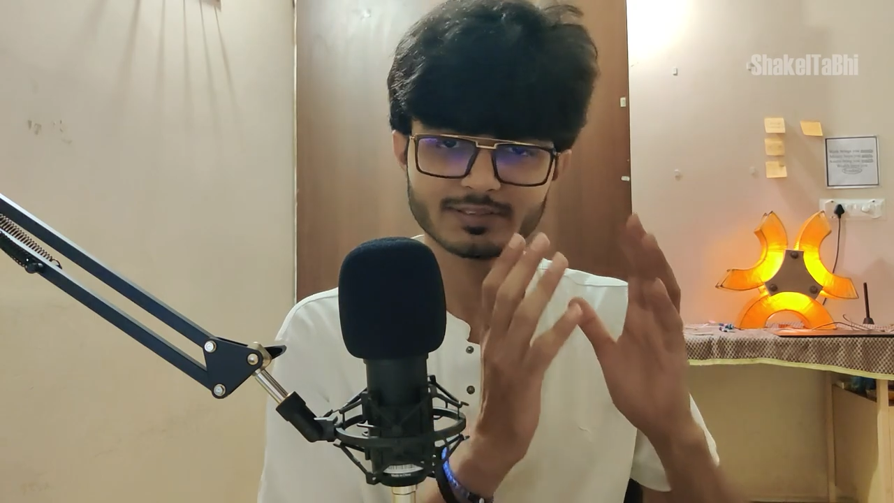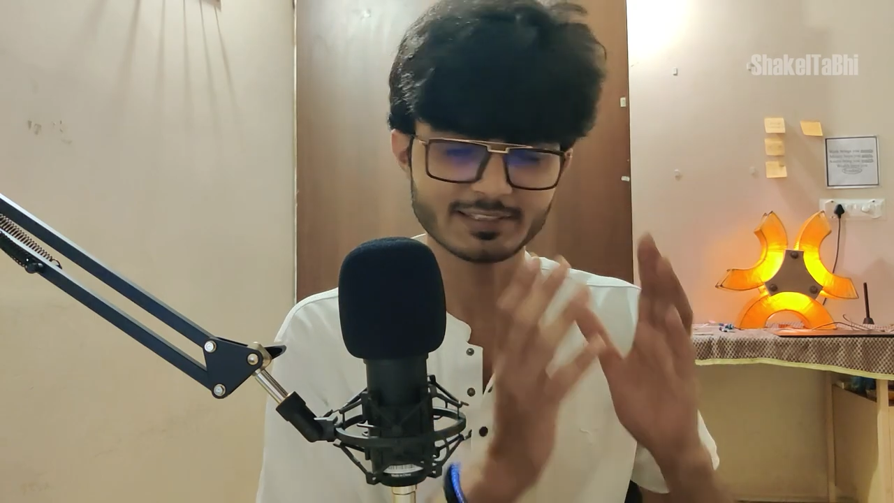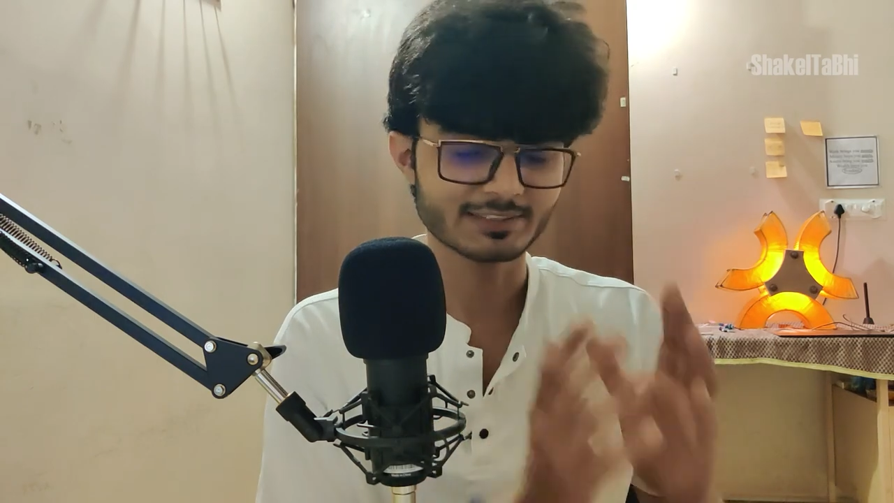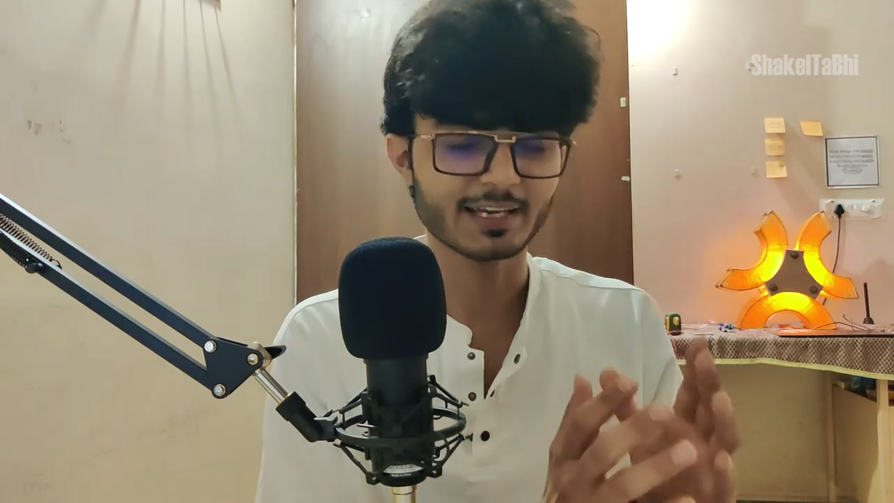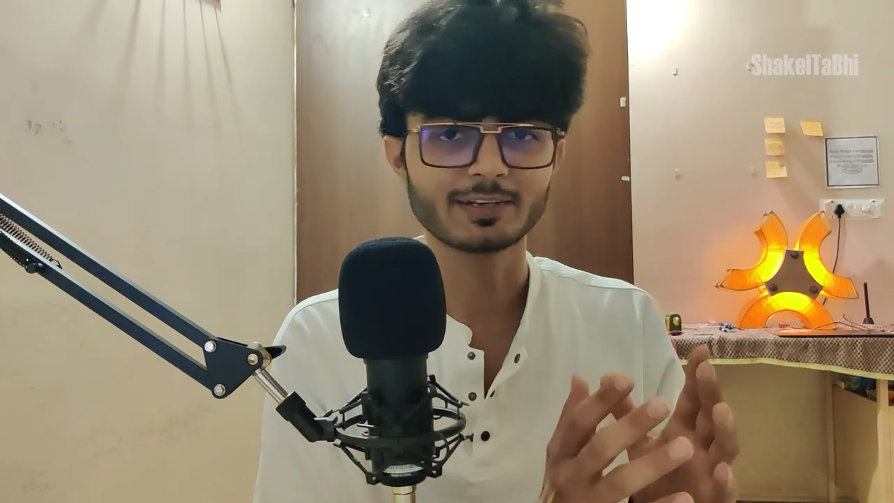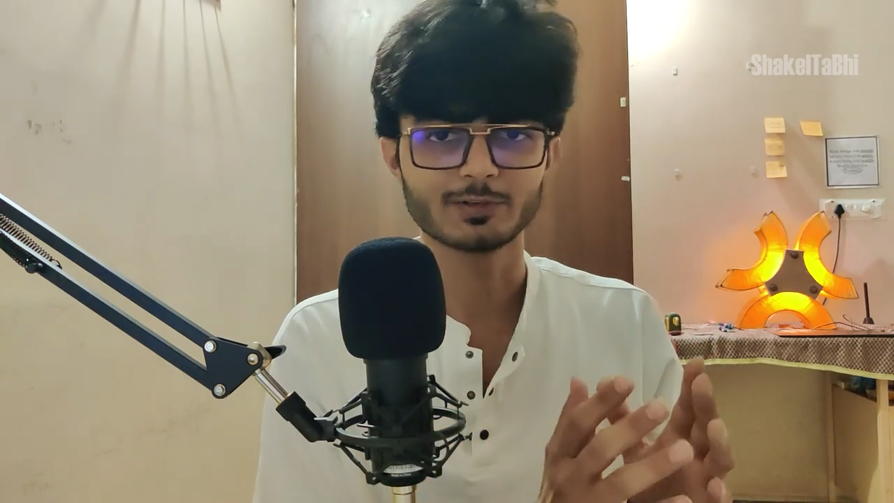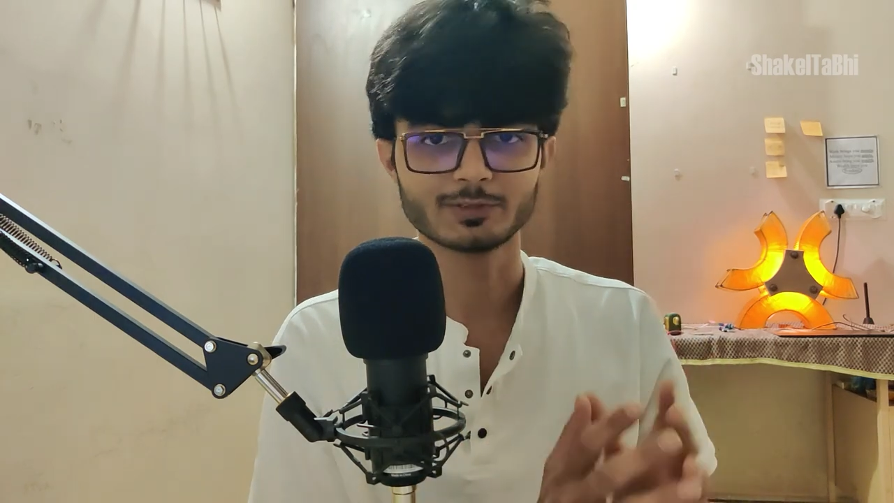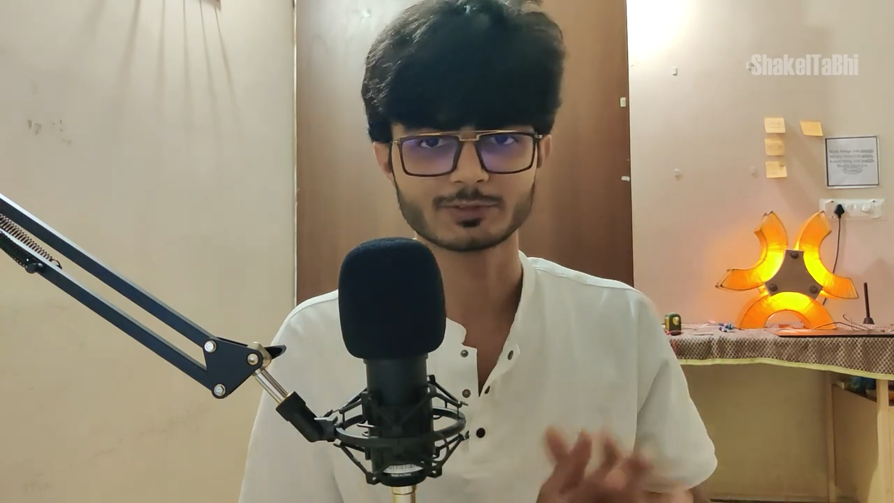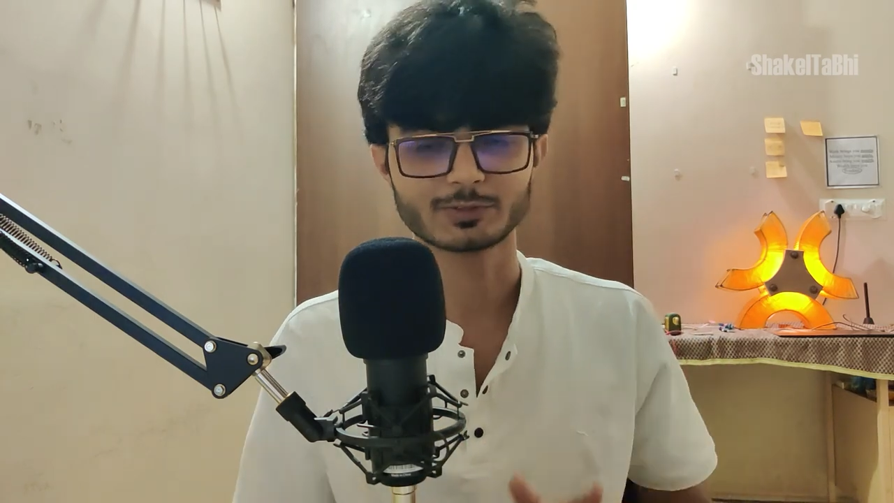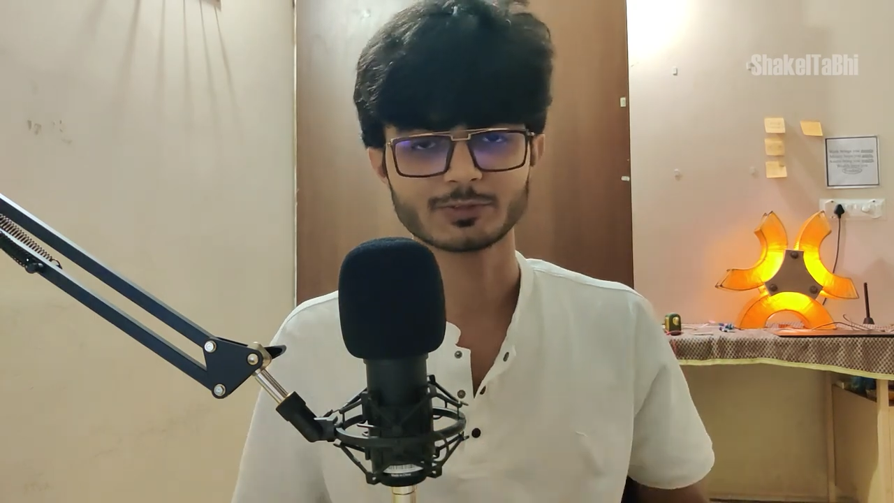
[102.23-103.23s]
design
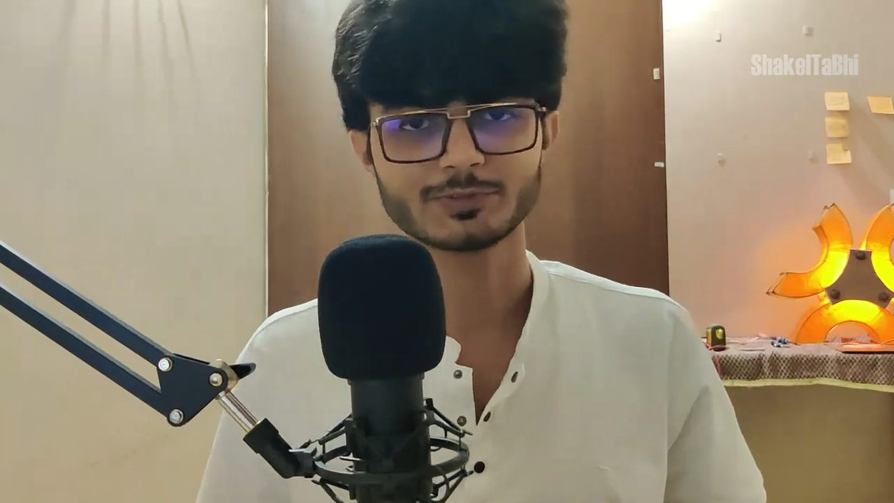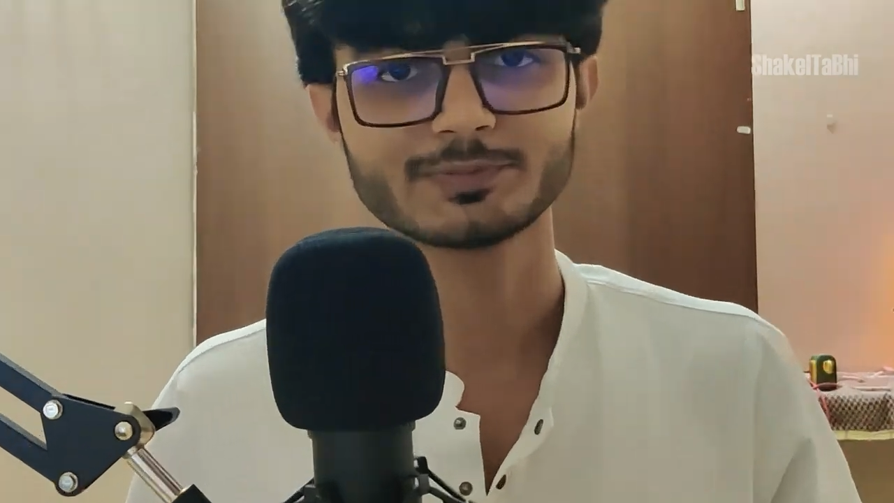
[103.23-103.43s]
also.